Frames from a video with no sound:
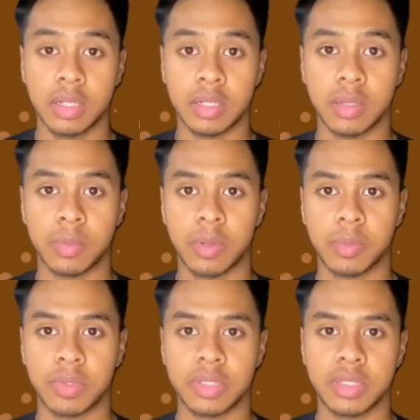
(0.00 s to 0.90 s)
The
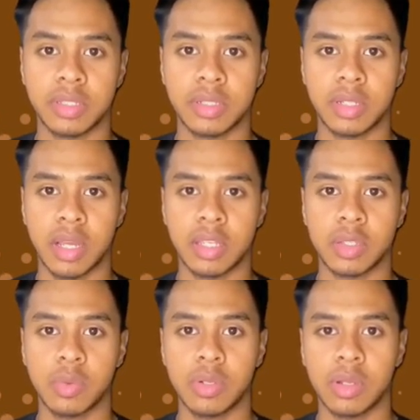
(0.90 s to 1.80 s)
propositions are
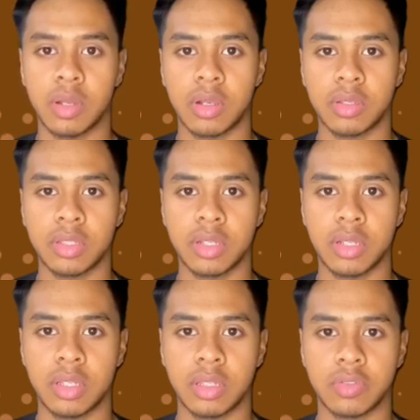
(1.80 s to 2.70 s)
equal or
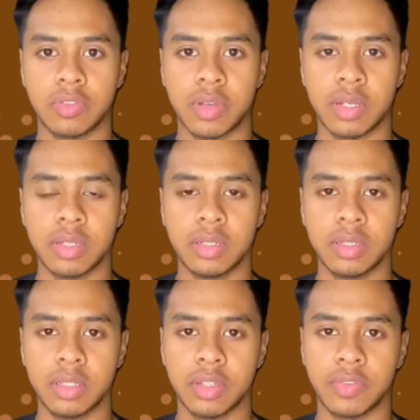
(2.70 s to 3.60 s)
logically equivalent
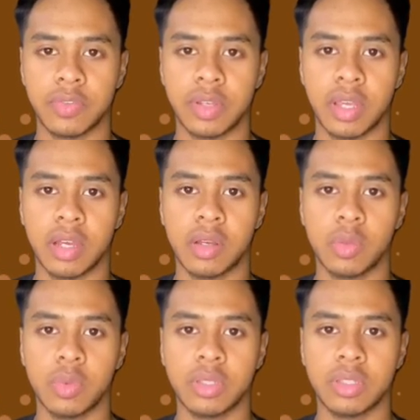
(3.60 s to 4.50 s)
if they are
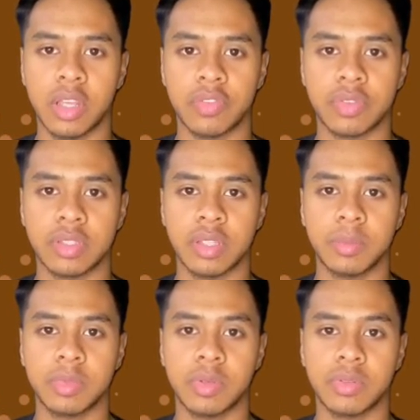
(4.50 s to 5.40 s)
always have
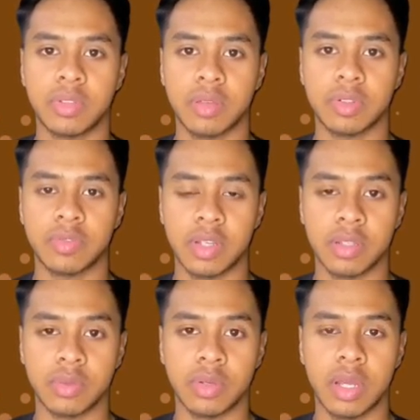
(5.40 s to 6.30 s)
same truth table value.